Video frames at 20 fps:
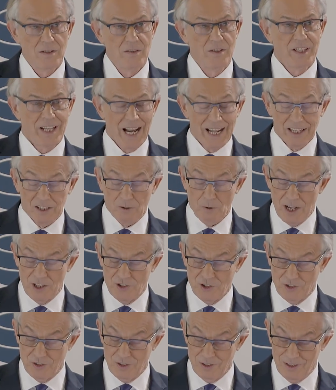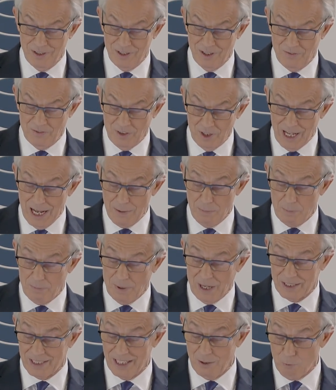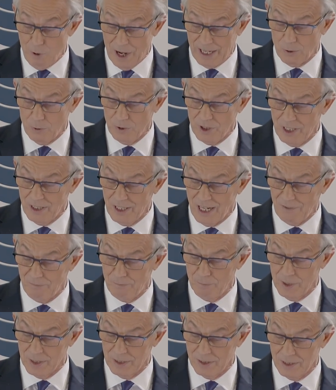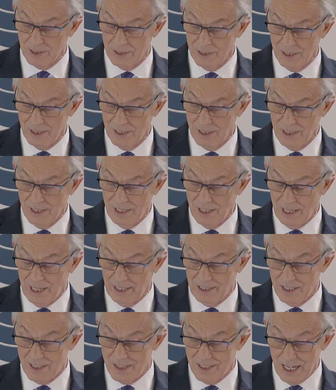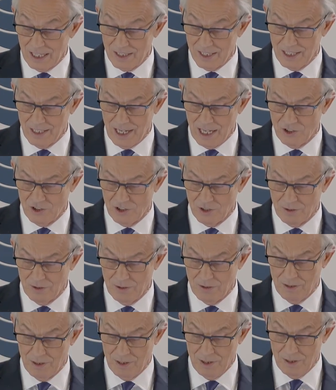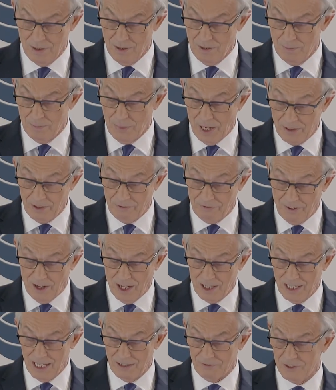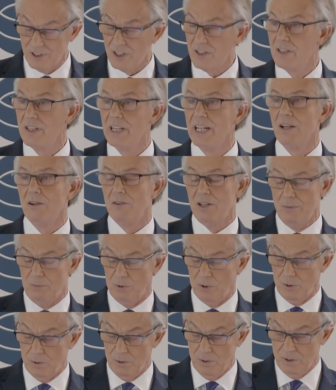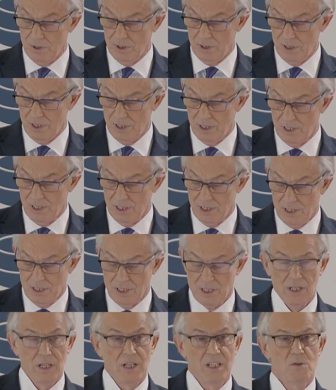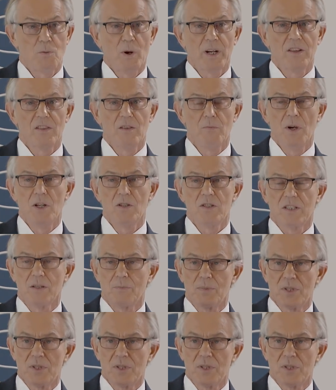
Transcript: The denigration of the Labour Party record in government and its designation by the far left as neoliberal is one of the most